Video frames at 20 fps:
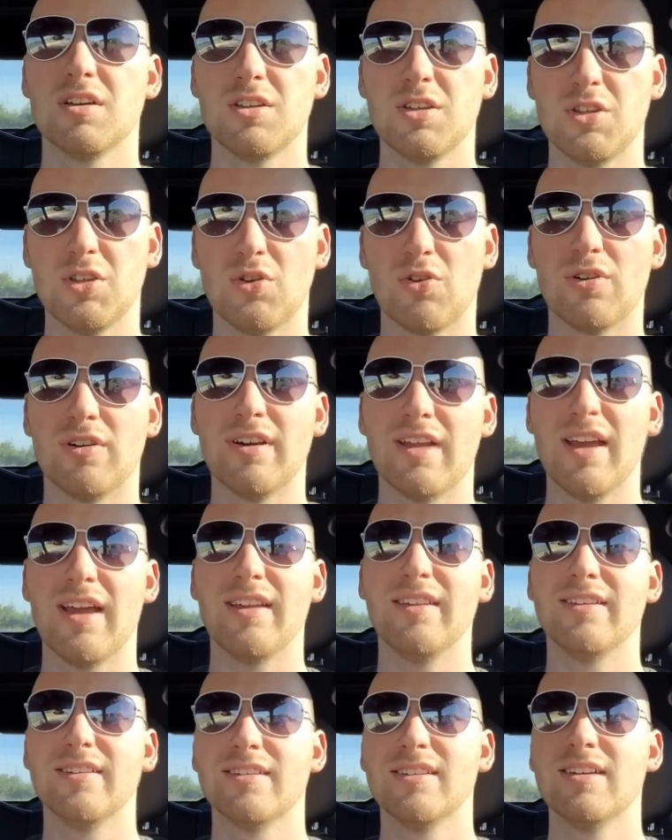you're
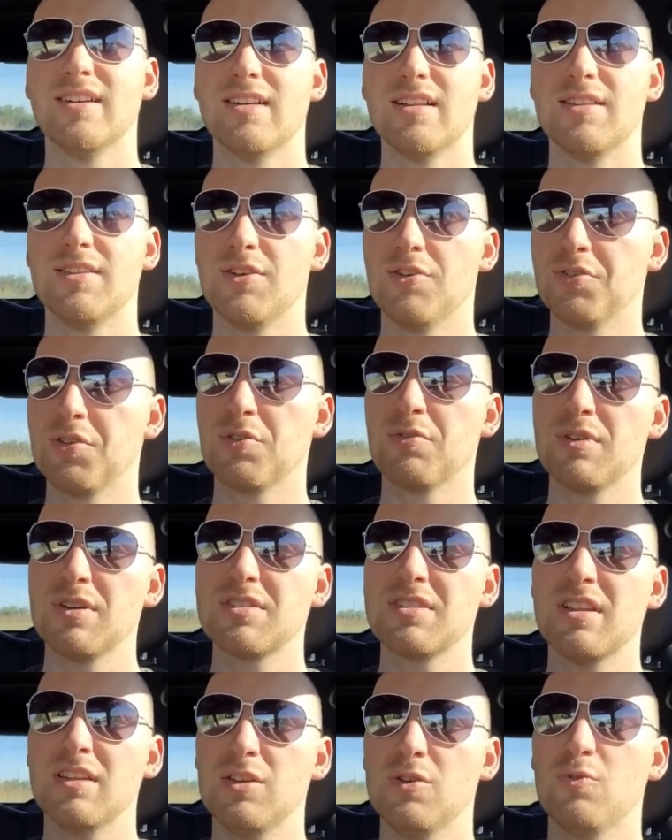dead. The only
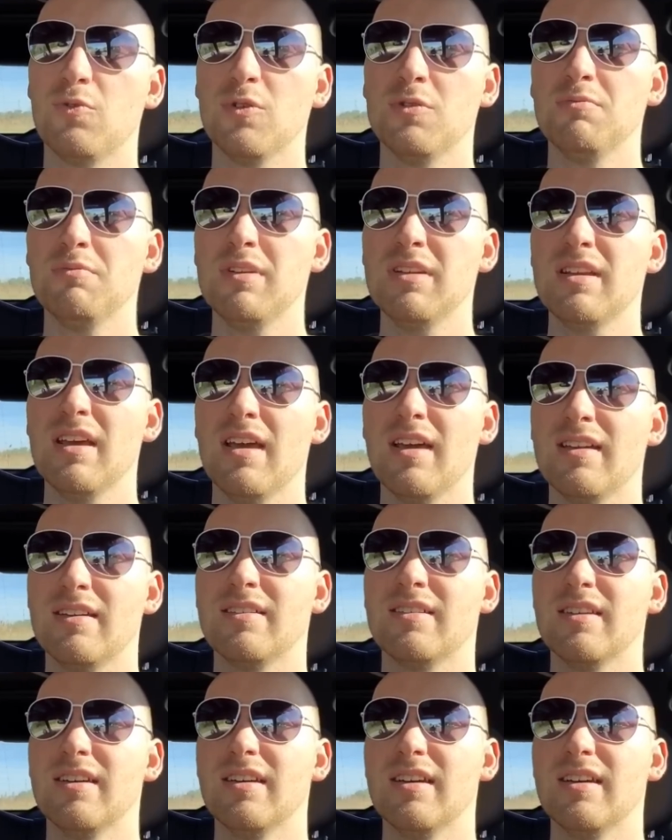reason that you wouldn't be dead